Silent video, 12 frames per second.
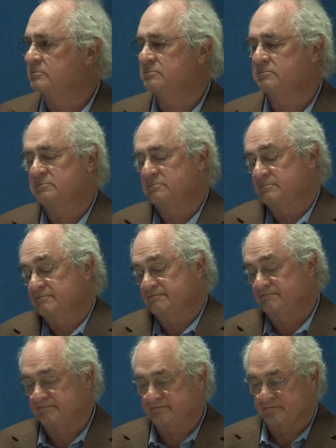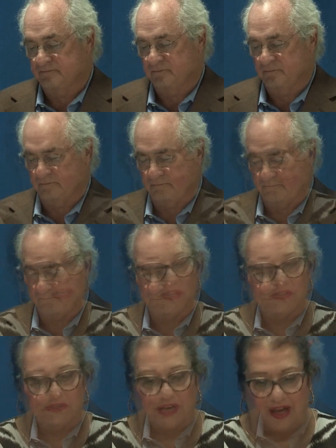Right. And we're going to
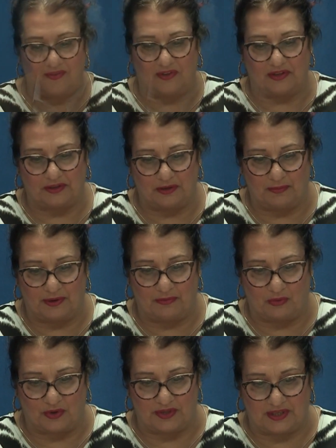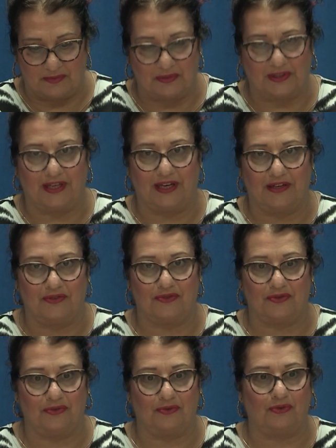dive a little bit more deeply
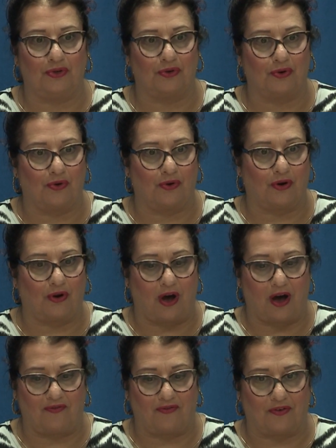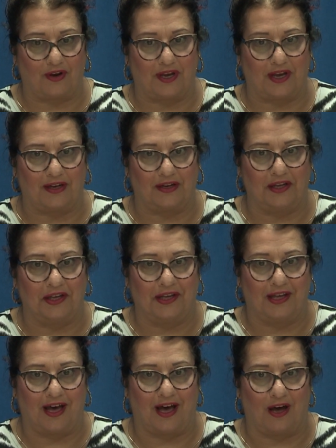into your core offering. And
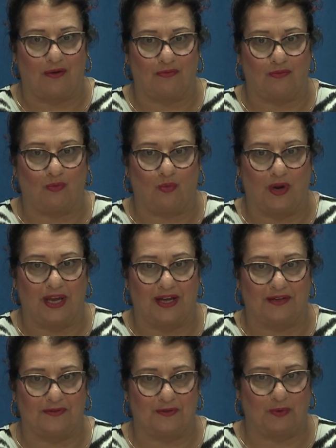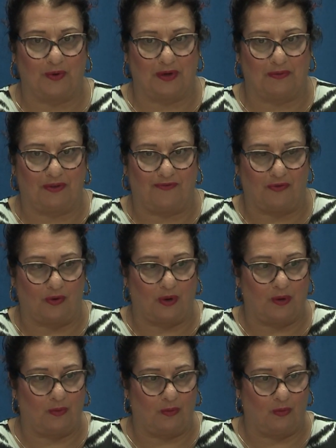we had spoken before
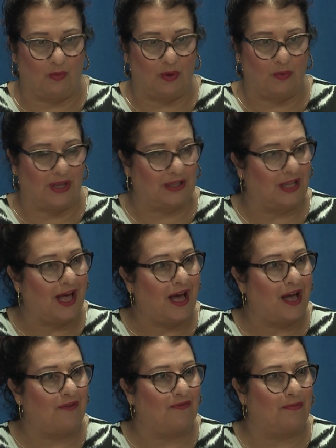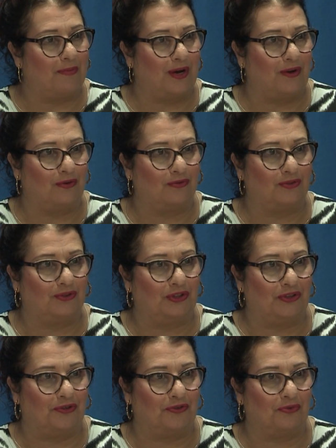we went live about,
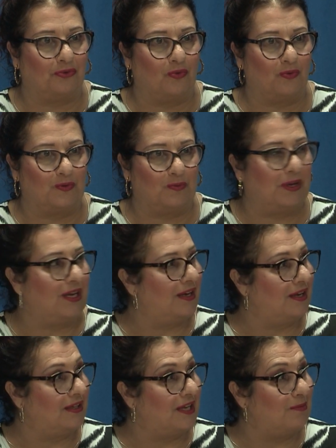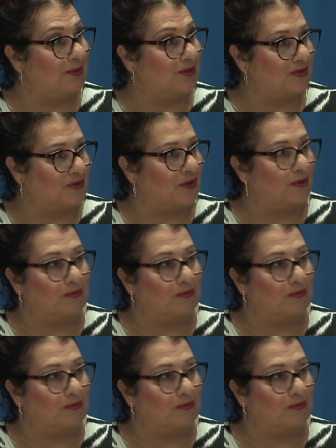speaking in layman's terms,